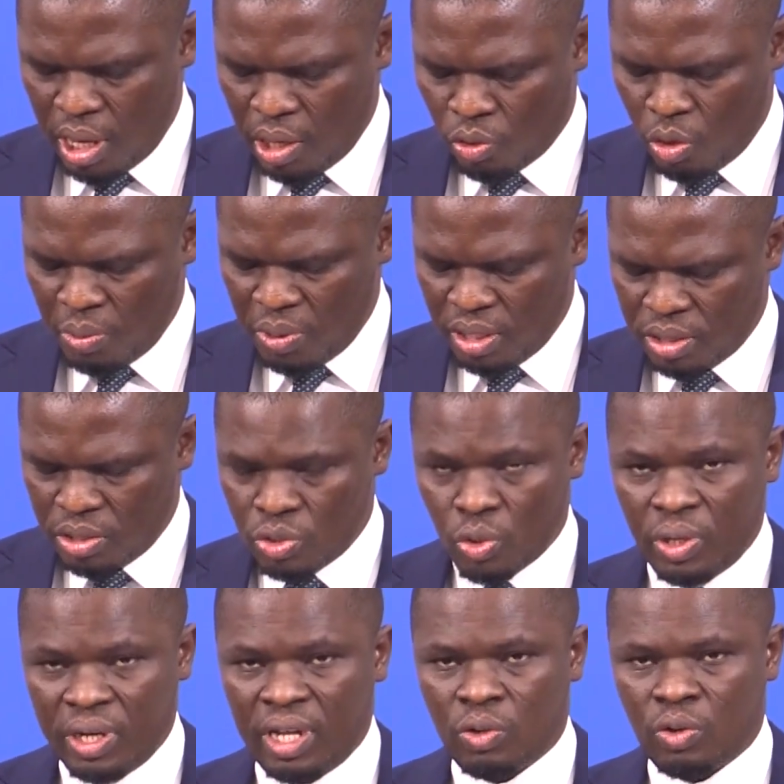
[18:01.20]
and community
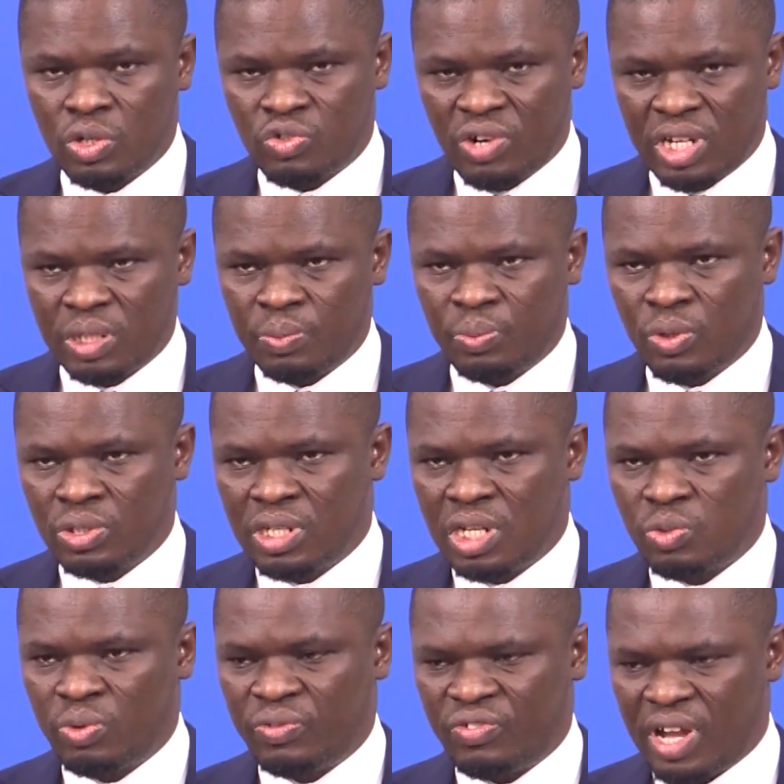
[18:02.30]
so in the construction
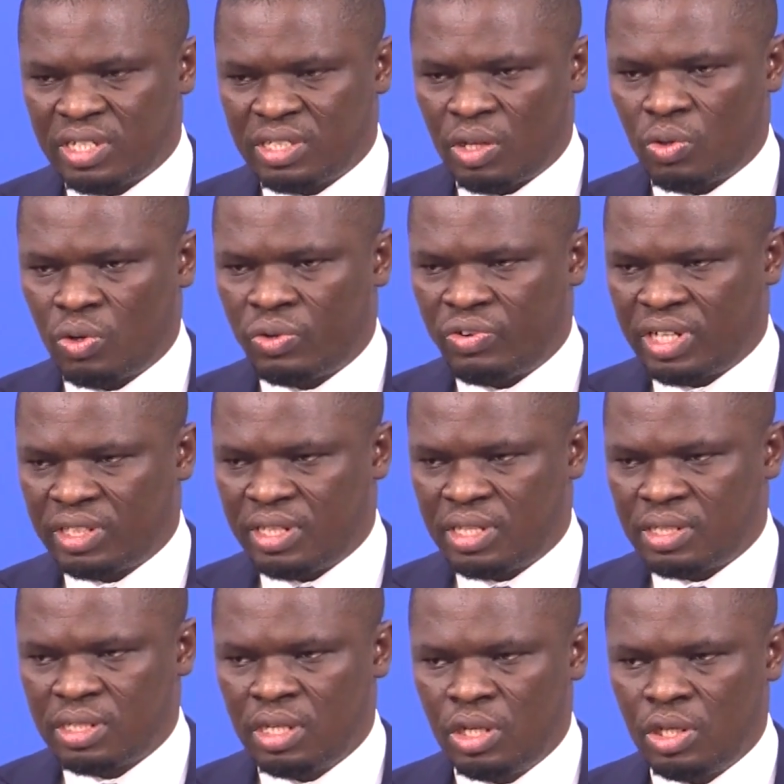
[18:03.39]
process, we've asked the
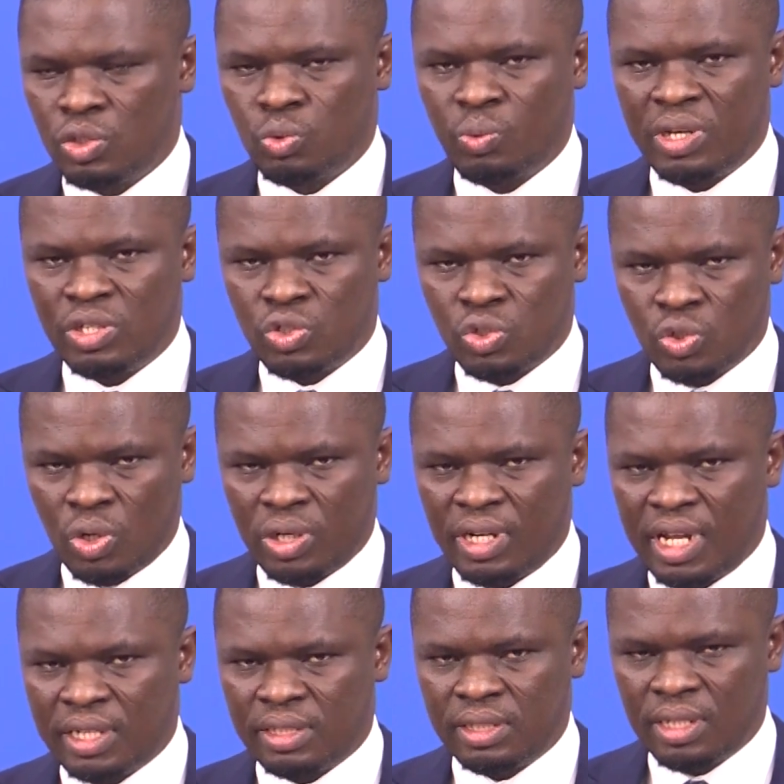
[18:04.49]
contractors to ensure
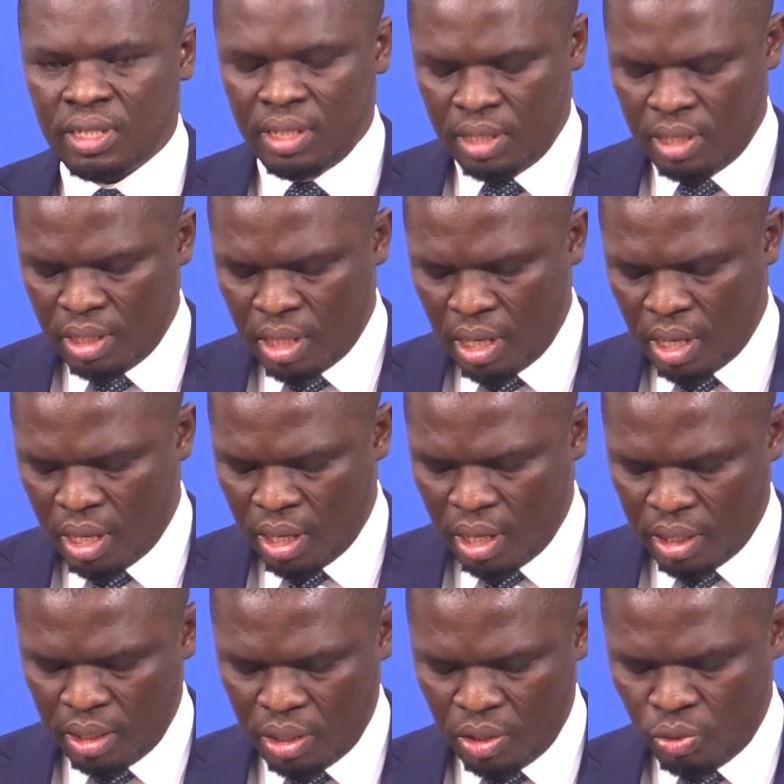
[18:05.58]
that
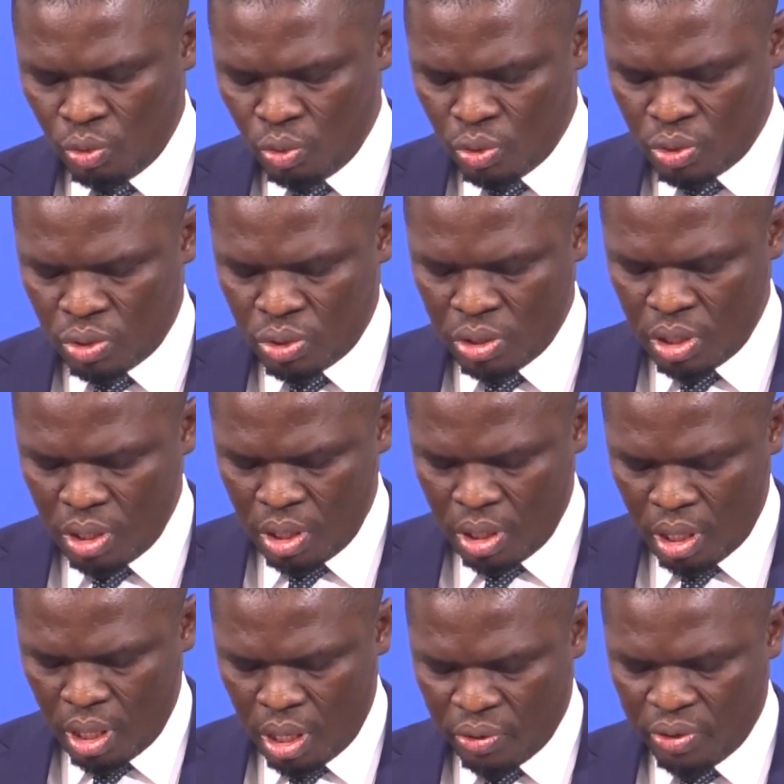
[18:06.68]
uh, they use
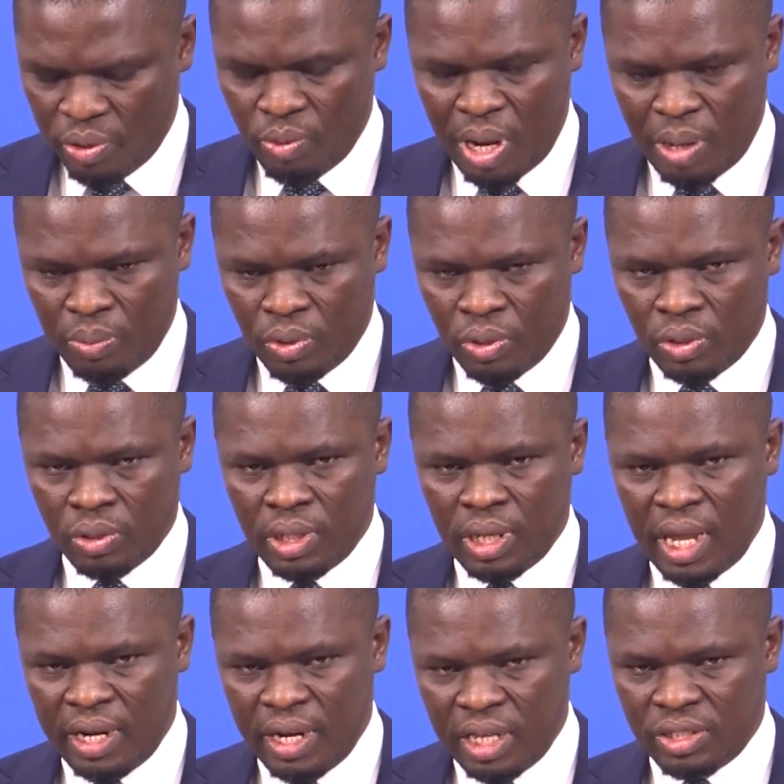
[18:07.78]
uh, renewable
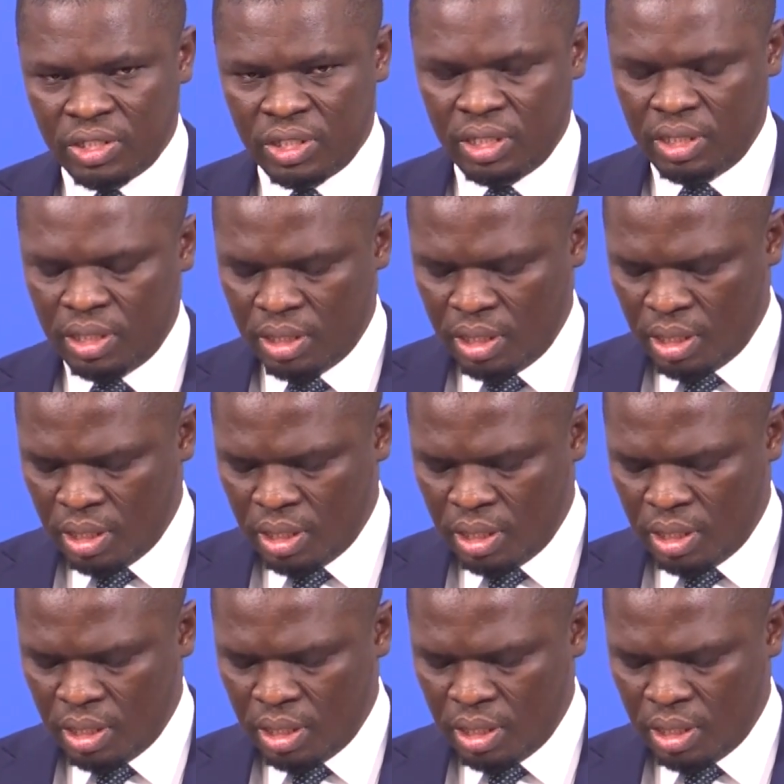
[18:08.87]
energy